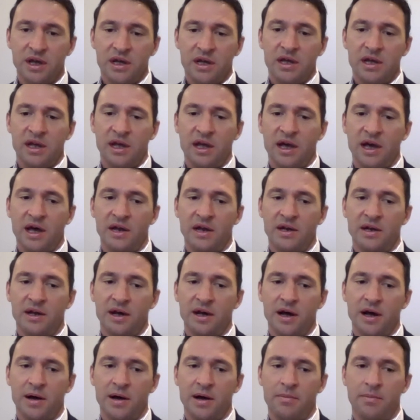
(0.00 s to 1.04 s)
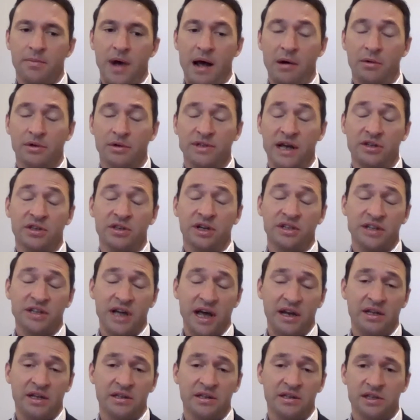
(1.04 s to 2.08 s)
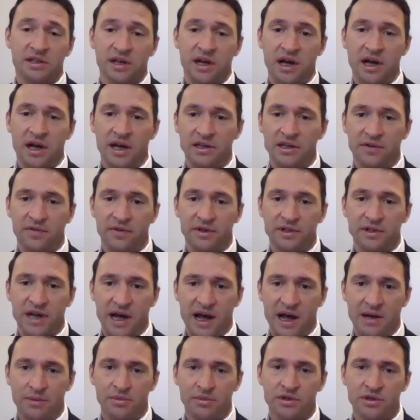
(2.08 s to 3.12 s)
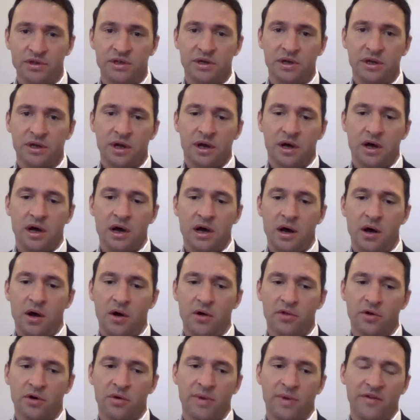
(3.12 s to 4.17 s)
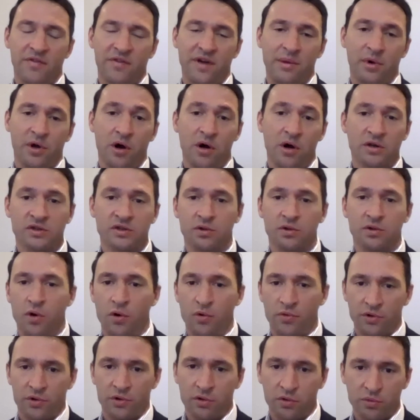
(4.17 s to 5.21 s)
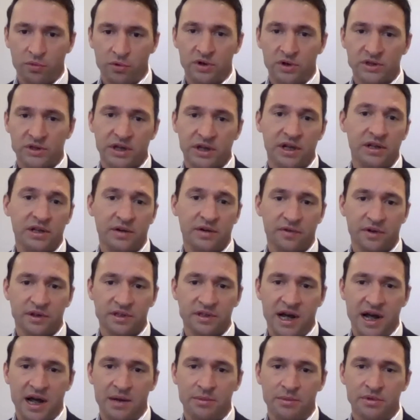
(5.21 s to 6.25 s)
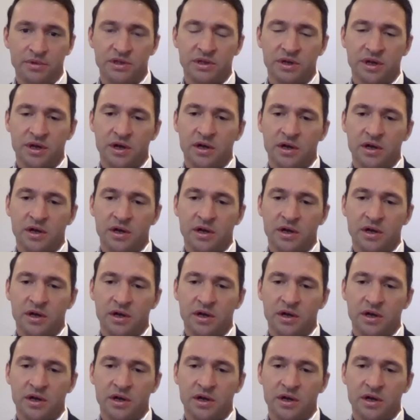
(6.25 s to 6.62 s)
And I was actually a tenant at different times, although my family also owned their own real estate at different times.